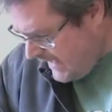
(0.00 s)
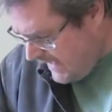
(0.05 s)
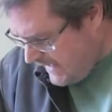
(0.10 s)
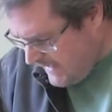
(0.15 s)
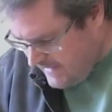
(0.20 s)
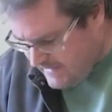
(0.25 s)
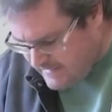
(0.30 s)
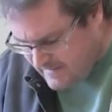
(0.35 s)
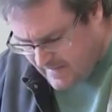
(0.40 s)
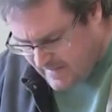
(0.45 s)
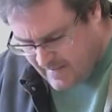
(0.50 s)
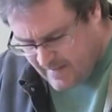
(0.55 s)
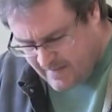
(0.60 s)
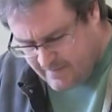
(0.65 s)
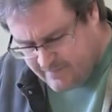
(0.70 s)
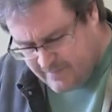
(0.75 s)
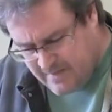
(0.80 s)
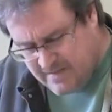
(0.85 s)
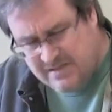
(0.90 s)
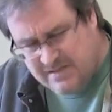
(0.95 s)
and
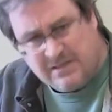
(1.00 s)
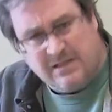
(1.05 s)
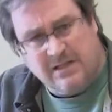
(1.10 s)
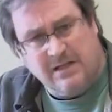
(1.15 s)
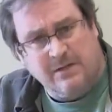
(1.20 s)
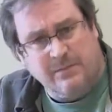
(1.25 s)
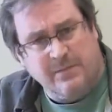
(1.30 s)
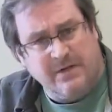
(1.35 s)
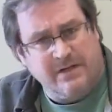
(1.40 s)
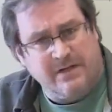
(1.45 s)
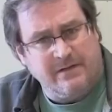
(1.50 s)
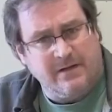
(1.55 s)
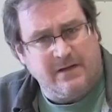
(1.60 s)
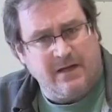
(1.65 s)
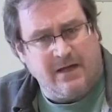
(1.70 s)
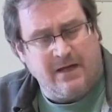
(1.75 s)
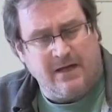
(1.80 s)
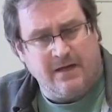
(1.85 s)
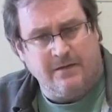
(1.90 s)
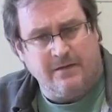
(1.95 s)
it's a little bit